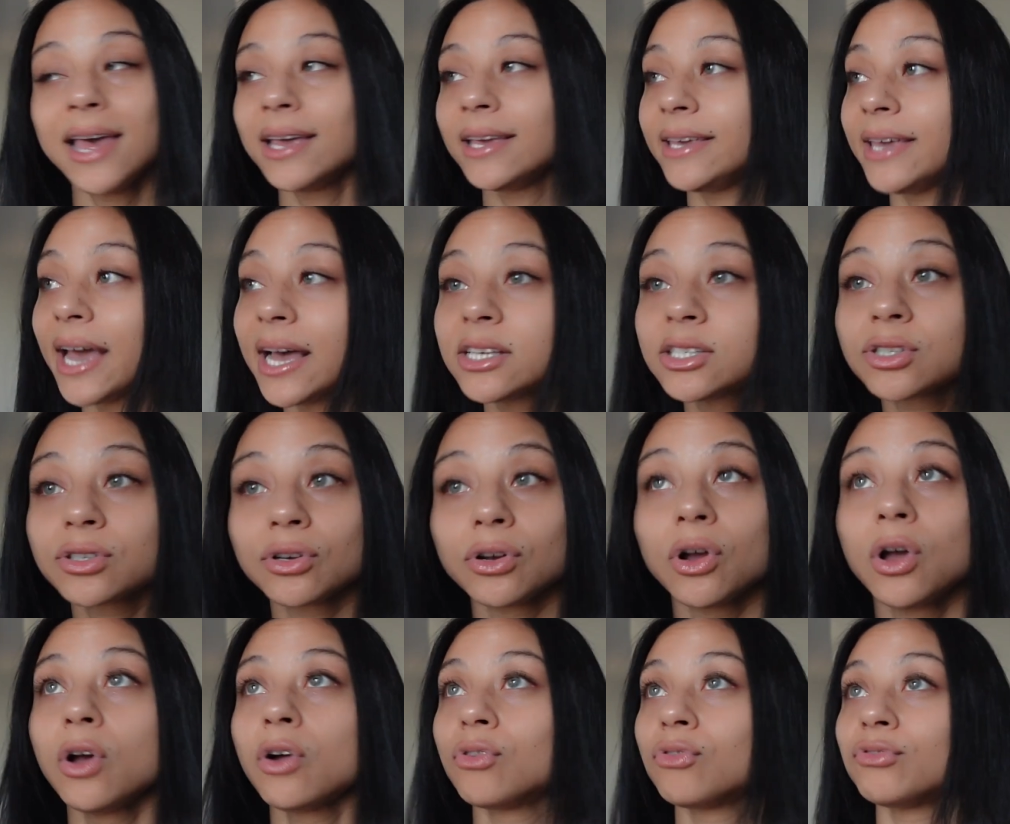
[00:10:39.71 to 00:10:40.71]
Yes,
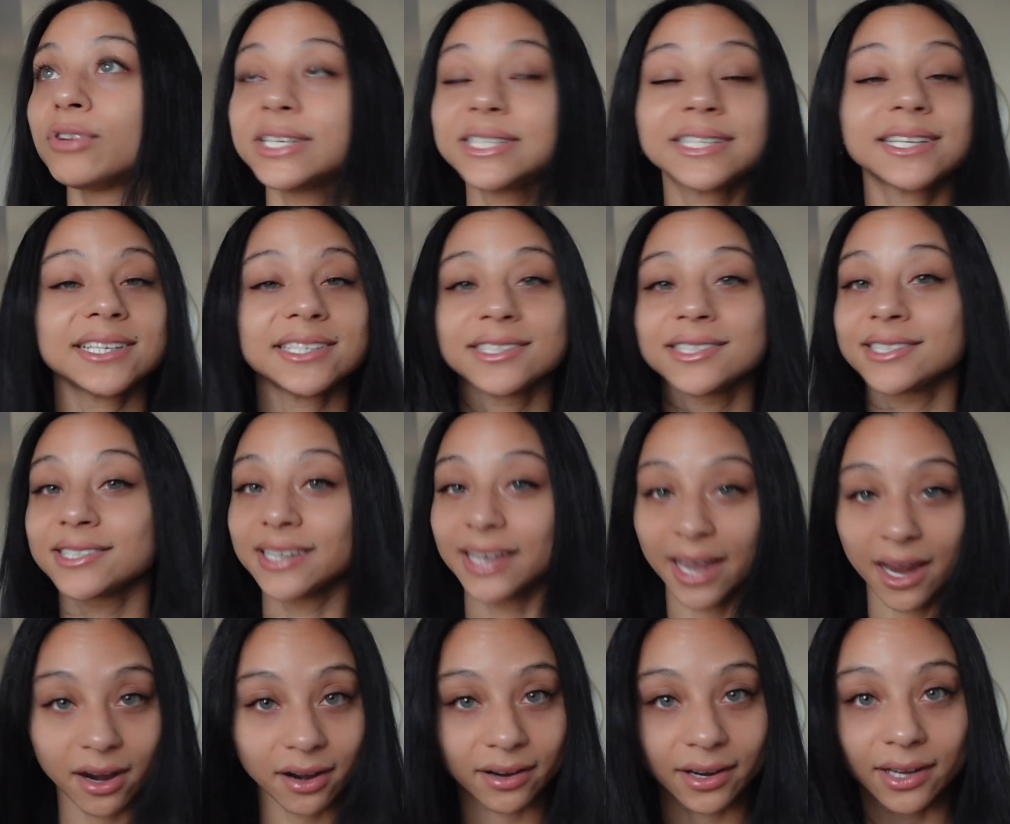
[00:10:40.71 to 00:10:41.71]
risk is
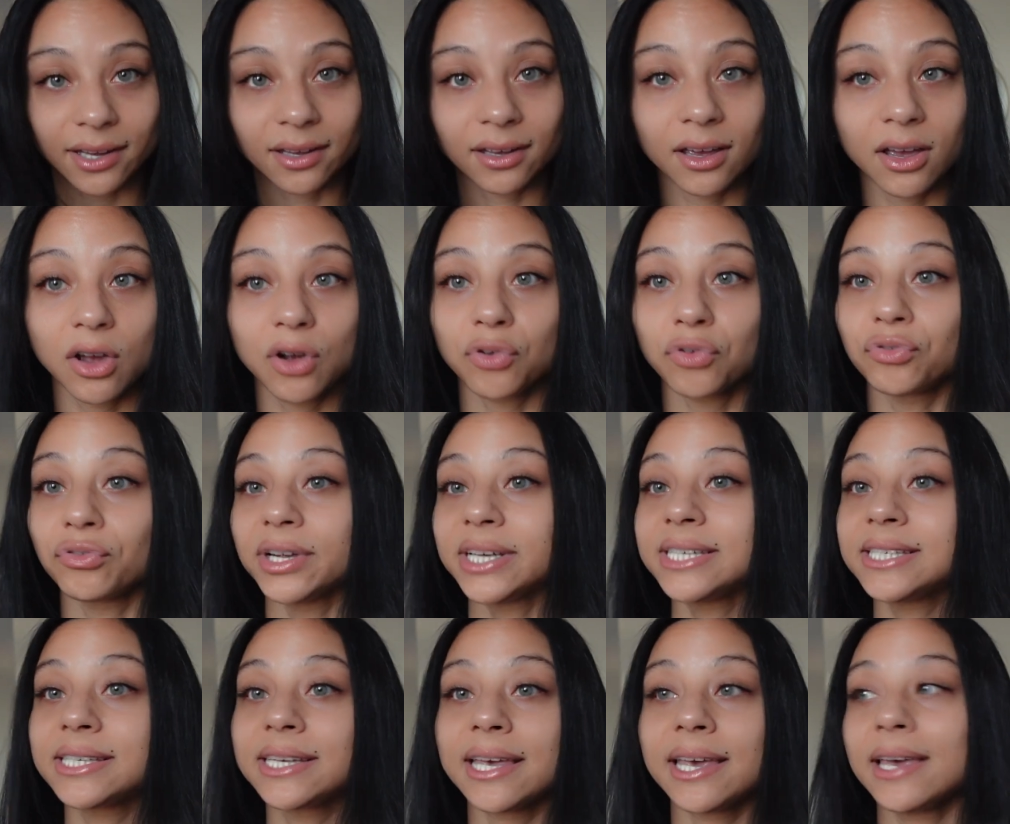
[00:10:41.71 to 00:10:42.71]
scary.
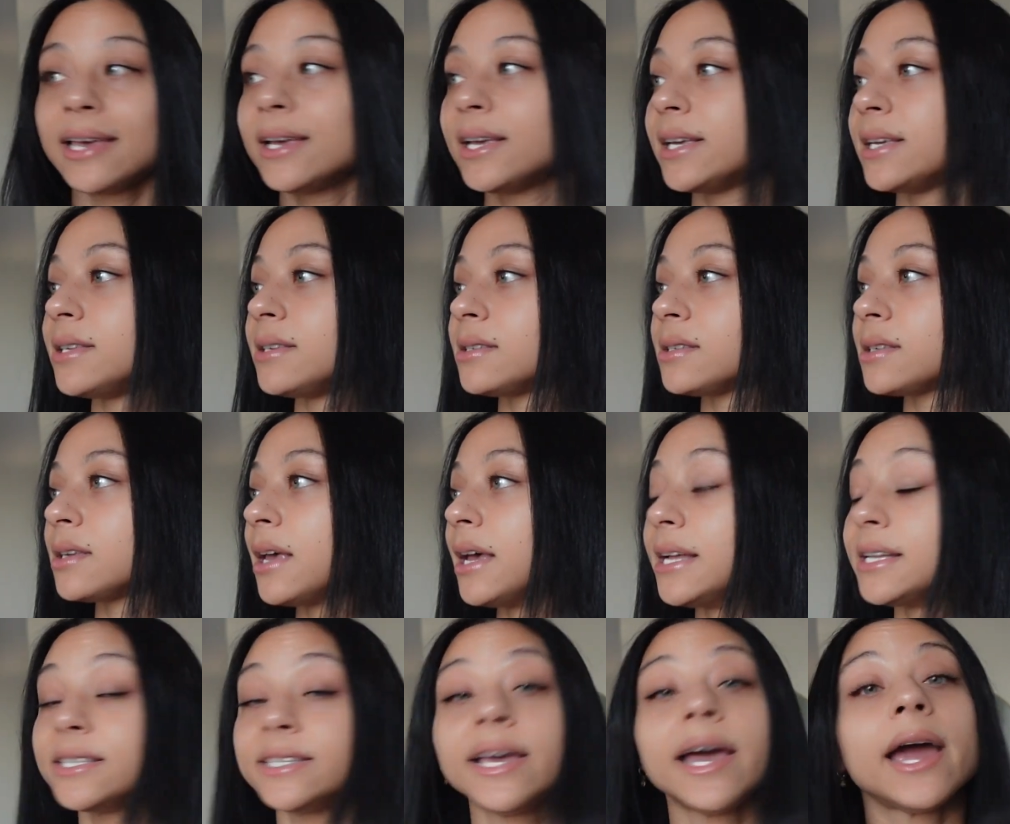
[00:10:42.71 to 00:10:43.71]
Risk is
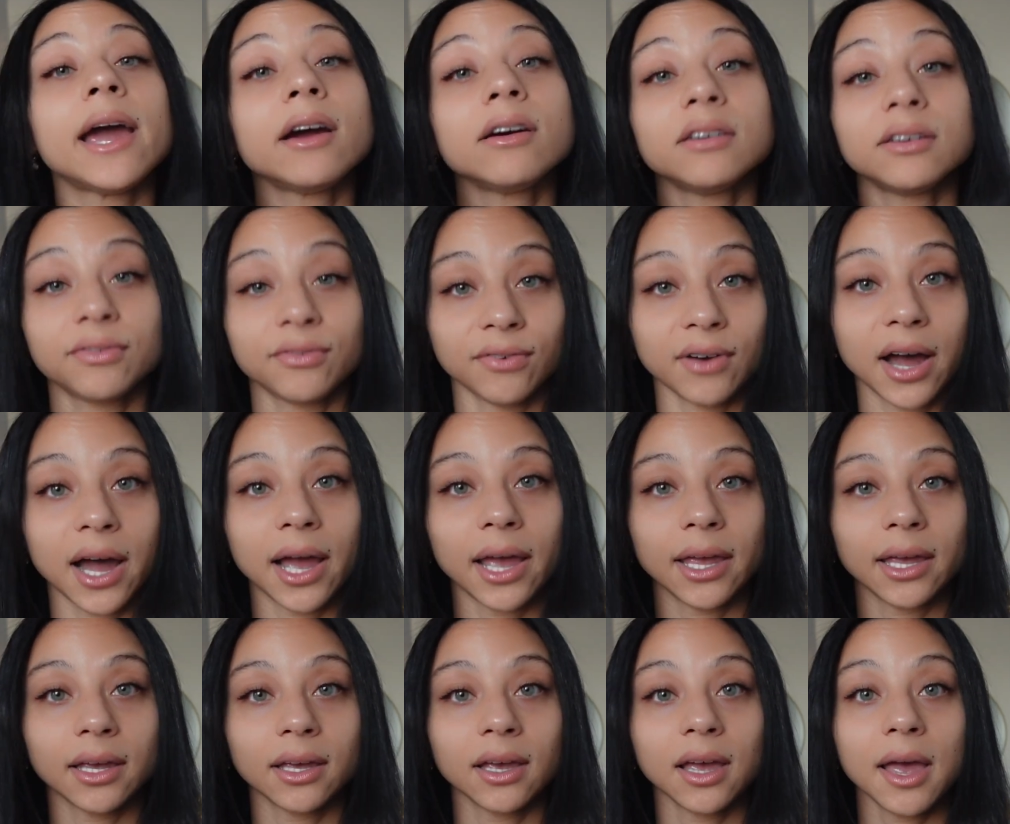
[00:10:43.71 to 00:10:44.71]

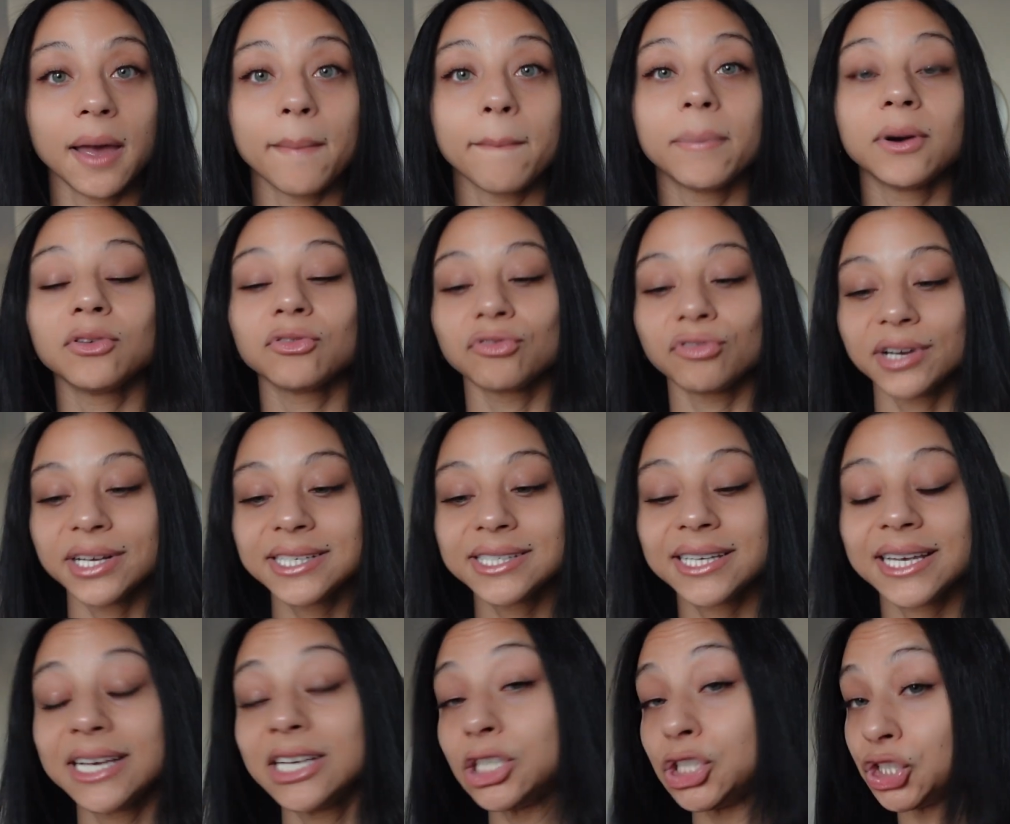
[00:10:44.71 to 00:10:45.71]
terrifying, but
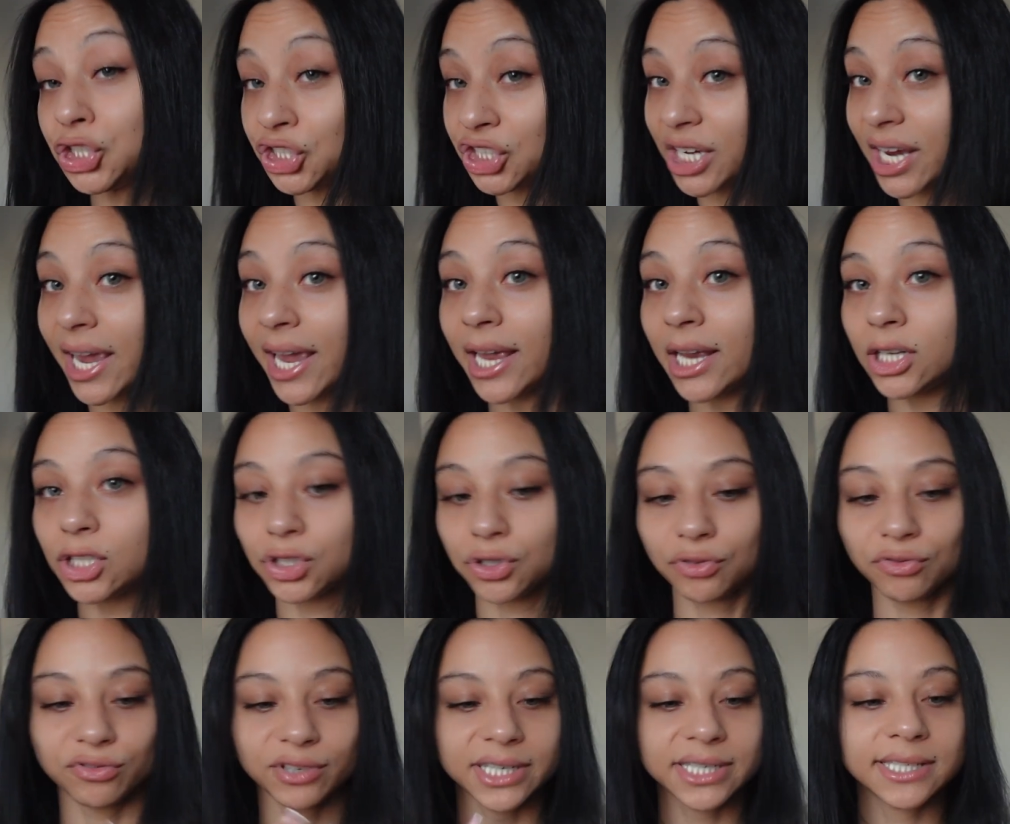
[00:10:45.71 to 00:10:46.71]
risk is change.
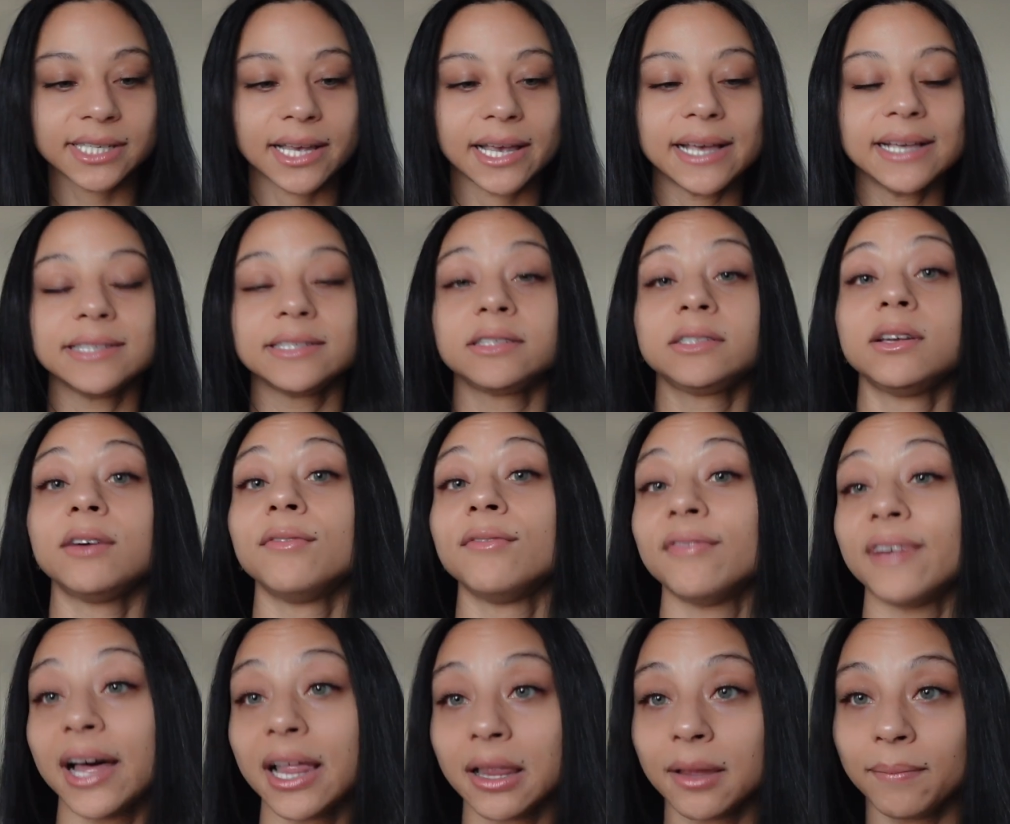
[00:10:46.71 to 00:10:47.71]
Risk is
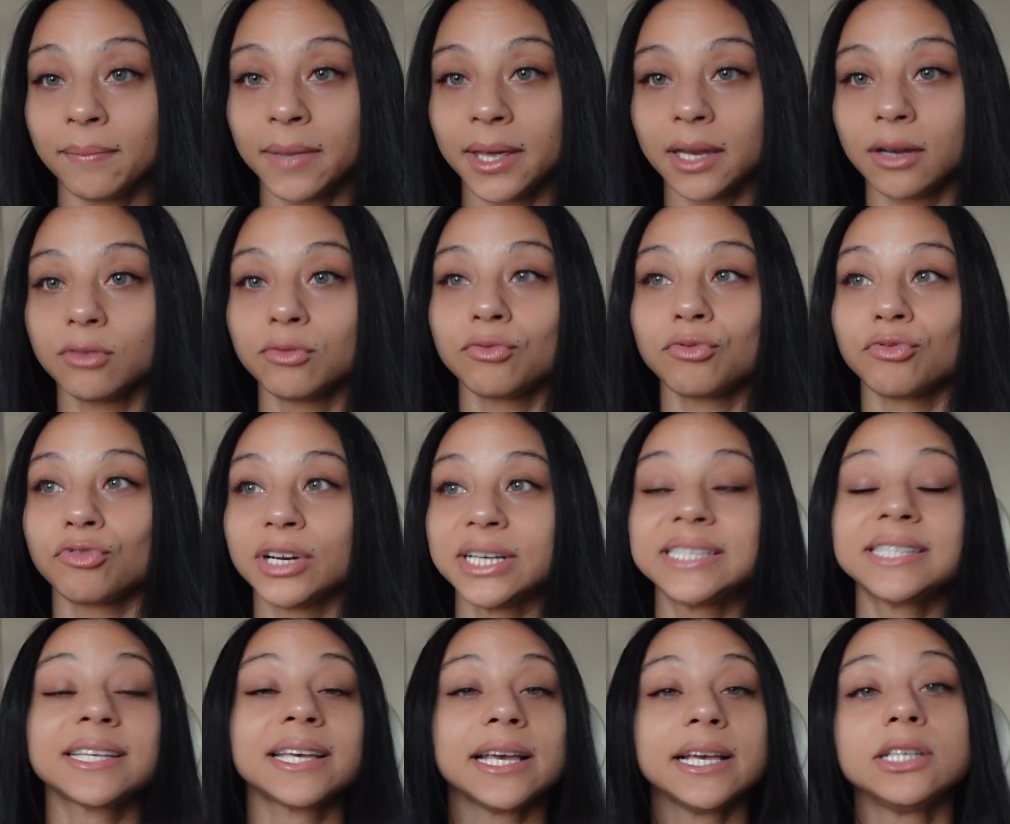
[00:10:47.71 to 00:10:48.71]
development.
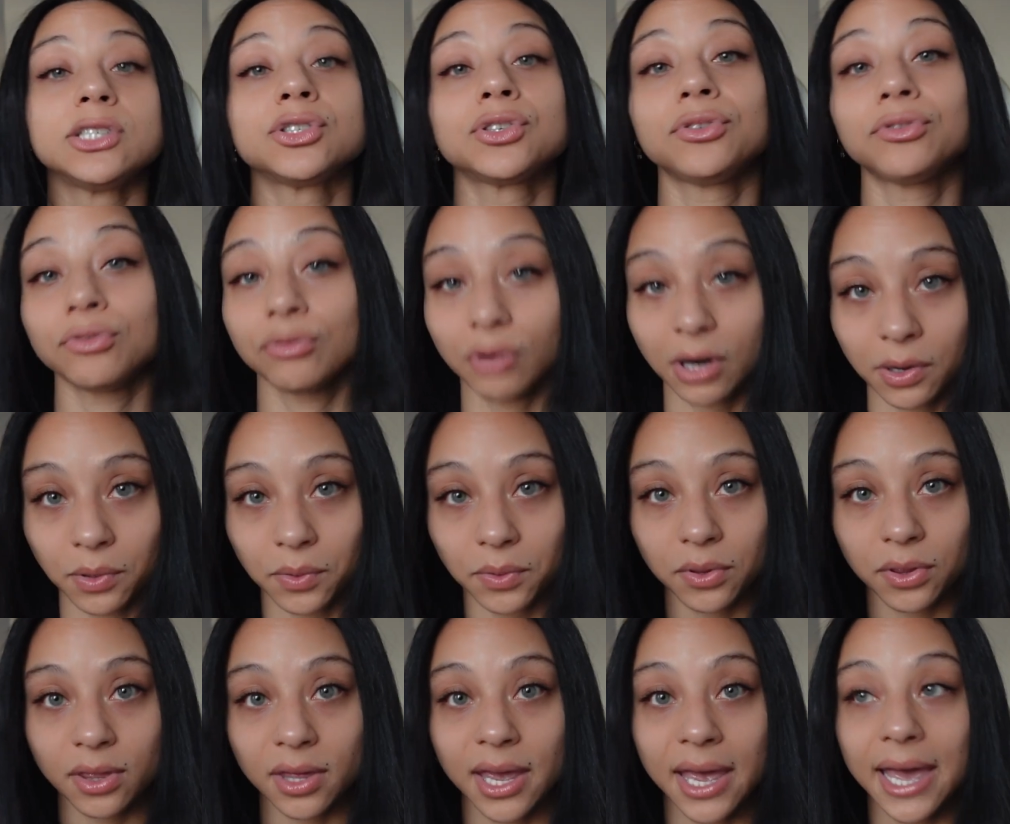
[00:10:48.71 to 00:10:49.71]
Risk is
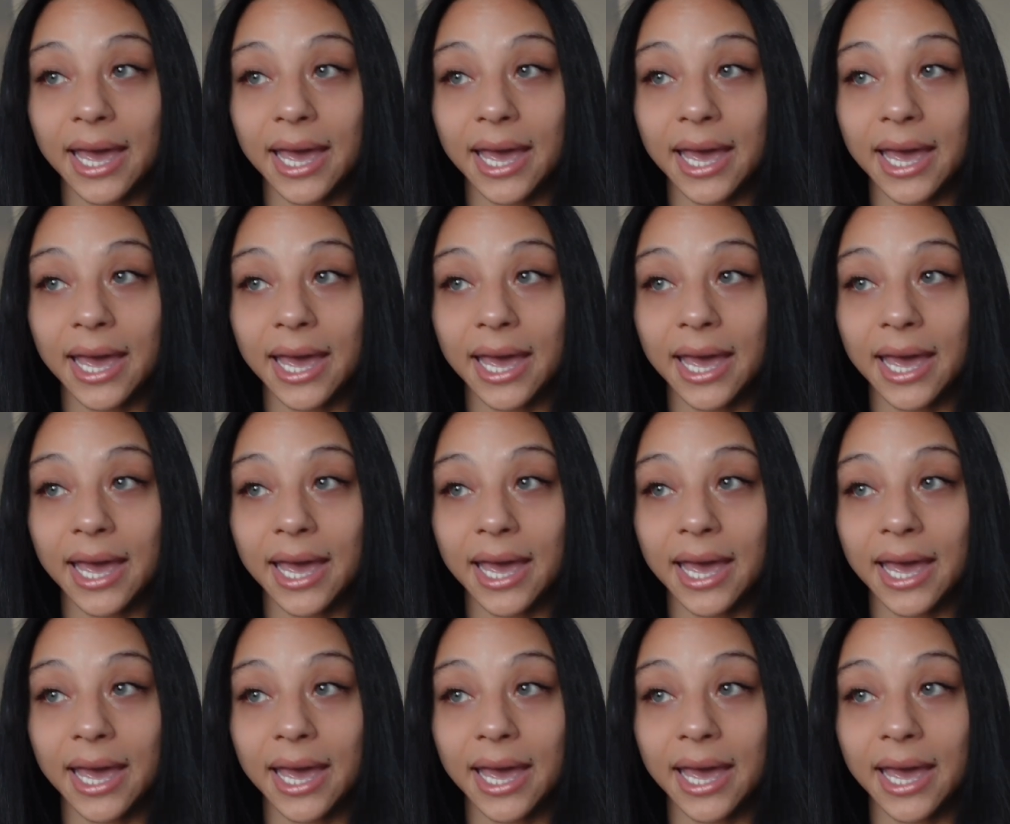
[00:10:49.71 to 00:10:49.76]
growth.